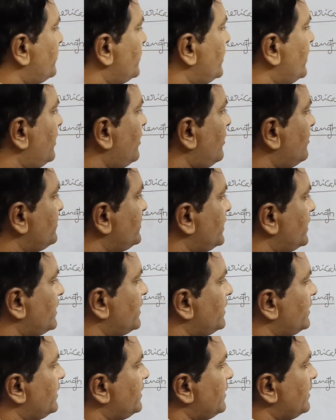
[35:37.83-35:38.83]
put an object
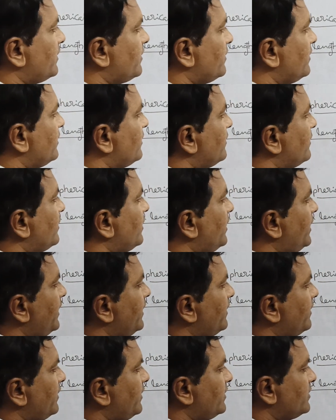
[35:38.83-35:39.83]
here, the
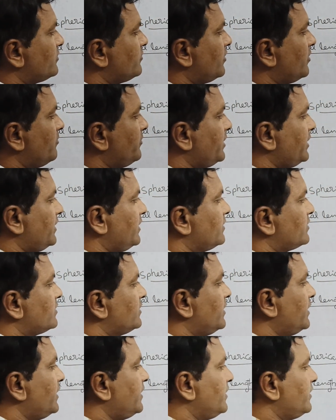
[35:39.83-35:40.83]
light rays will be
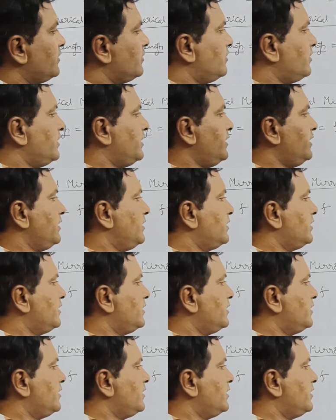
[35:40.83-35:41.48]
incidenting on a